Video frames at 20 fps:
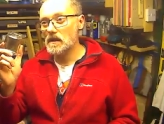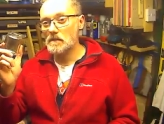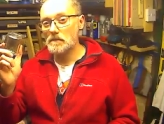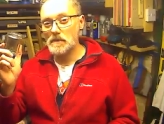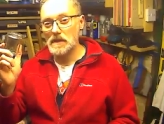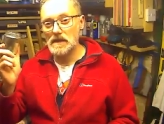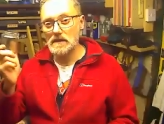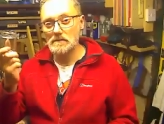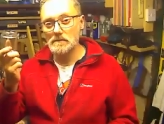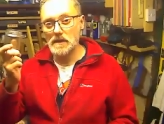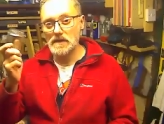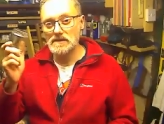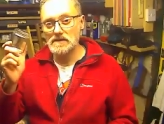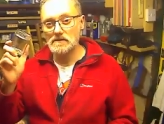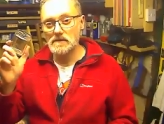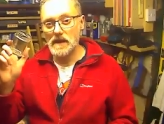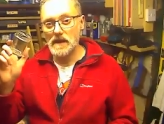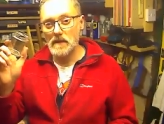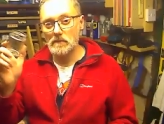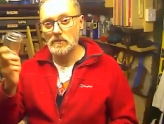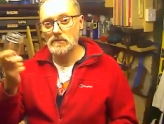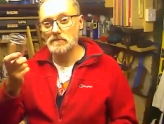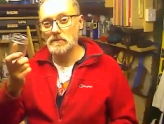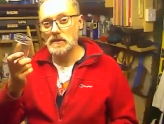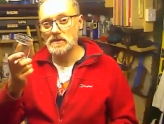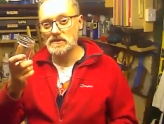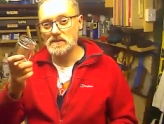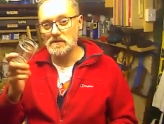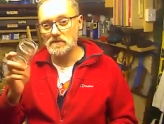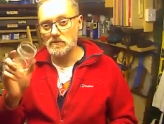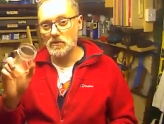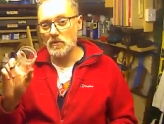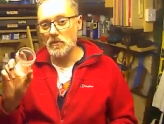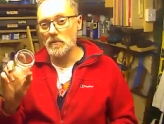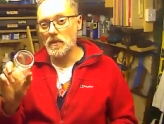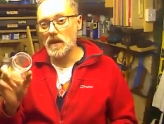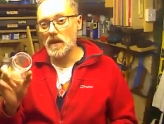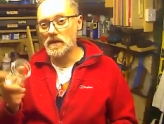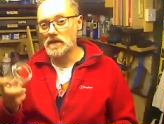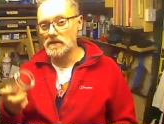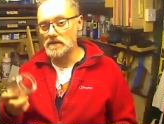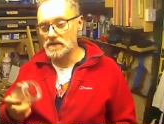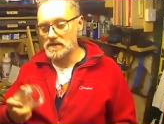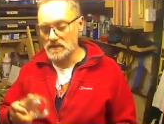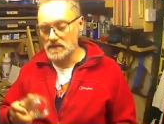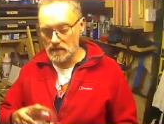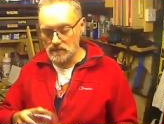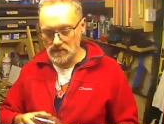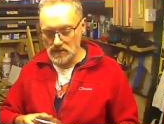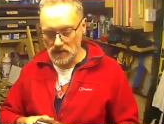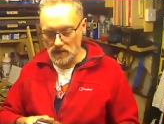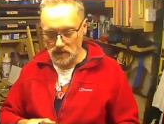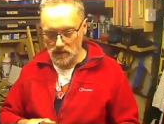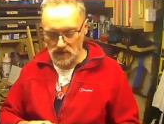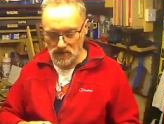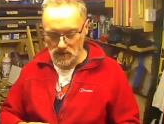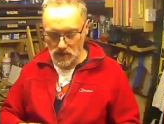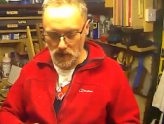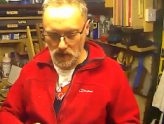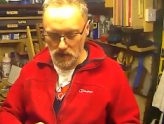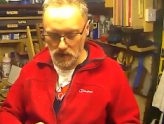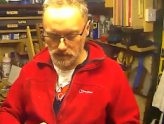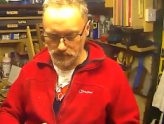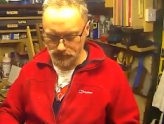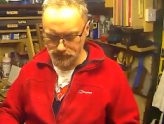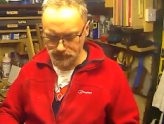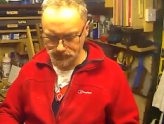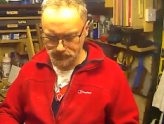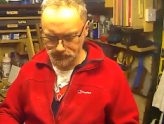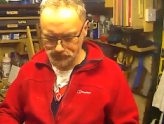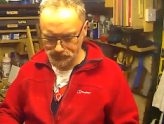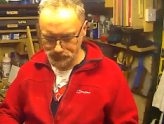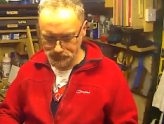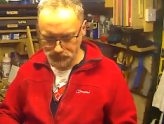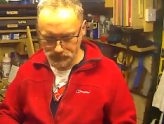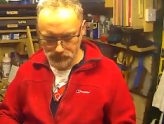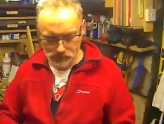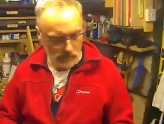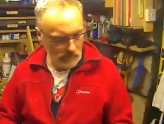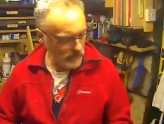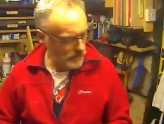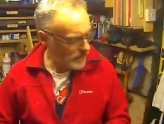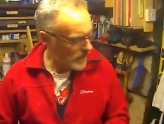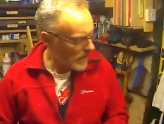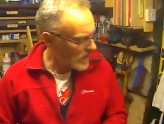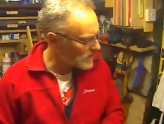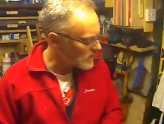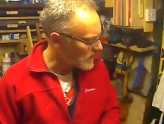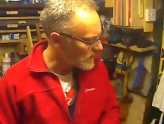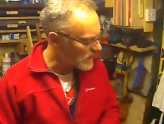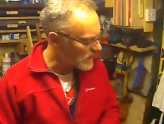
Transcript: peanut butter and almond butter that we were buying at the same time as well. So I